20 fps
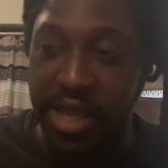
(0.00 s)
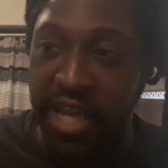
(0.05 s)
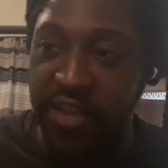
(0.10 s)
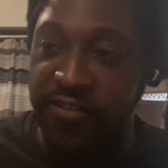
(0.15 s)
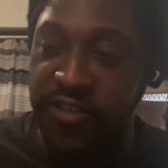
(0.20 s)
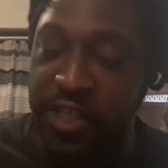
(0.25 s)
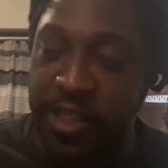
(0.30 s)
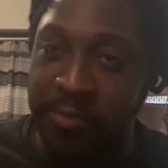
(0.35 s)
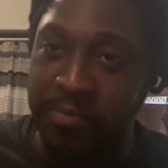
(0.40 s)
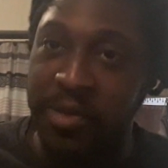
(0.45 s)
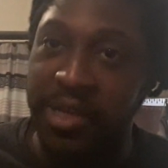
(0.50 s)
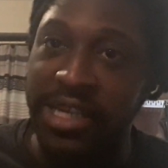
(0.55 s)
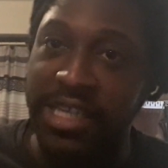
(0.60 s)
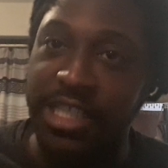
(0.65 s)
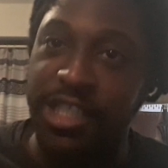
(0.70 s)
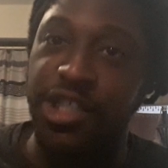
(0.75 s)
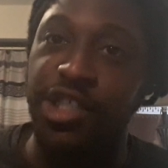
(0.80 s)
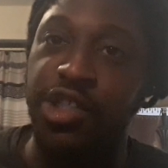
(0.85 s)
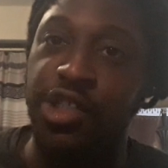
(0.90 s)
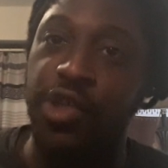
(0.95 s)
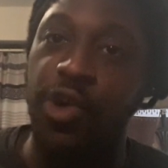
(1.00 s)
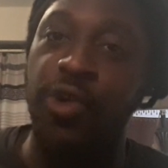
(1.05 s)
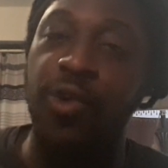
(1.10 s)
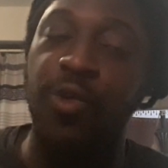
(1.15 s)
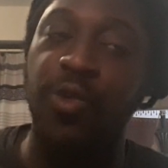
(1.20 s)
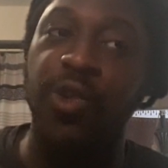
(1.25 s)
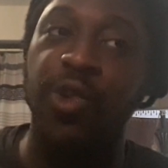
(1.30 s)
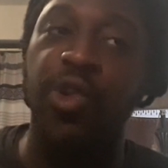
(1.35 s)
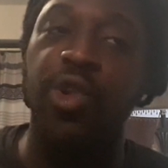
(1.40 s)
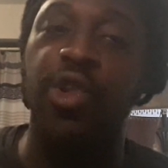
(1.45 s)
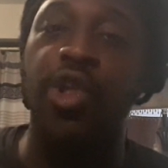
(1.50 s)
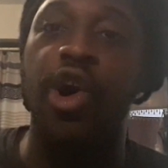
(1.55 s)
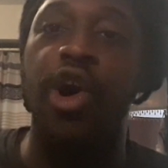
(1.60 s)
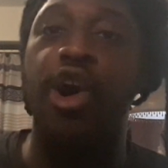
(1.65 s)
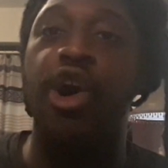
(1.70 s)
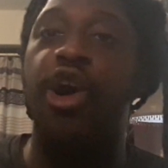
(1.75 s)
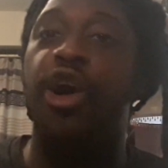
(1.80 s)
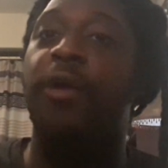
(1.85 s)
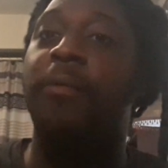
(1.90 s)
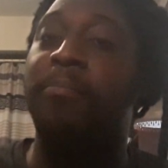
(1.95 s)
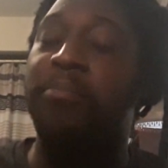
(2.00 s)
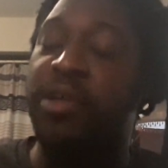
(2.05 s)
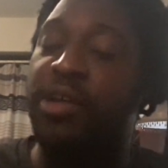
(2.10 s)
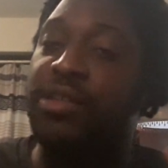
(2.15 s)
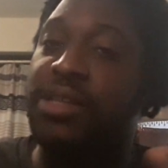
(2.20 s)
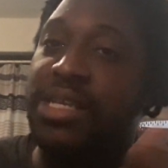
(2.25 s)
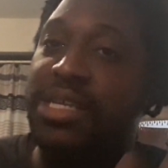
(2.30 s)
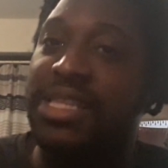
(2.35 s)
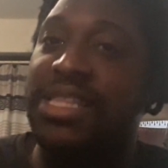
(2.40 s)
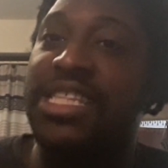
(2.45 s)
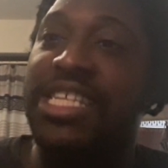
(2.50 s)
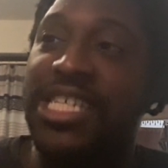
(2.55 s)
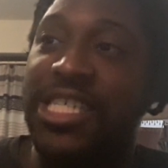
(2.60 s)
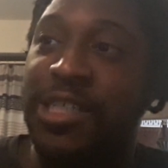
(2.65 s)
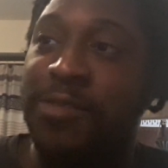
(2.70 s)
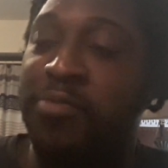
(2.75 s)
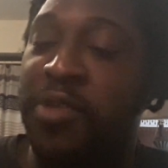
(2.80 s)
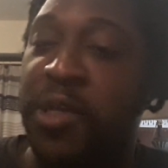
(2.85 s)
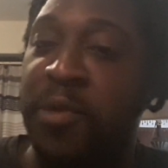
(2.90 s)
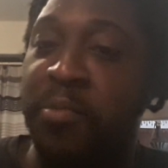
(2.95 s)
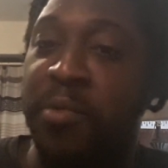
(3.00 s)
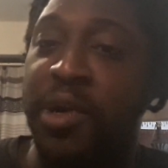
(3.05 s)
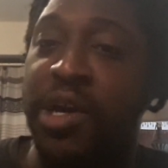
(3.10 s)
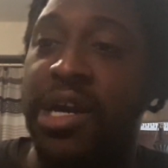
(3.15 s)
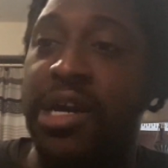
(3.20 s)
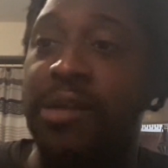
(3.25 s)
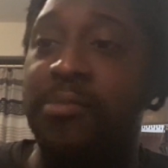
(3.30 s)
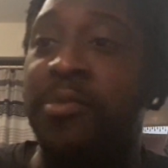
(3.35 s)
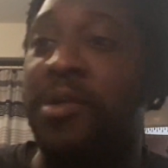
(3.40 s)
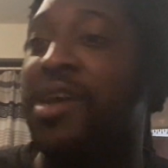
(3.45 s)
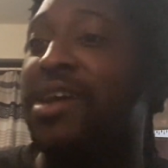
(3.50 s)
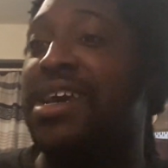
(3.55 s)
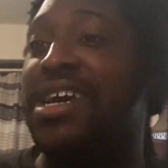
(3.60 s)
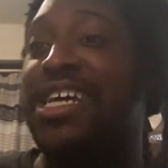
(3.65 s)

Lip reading: They've spent so long building these people up.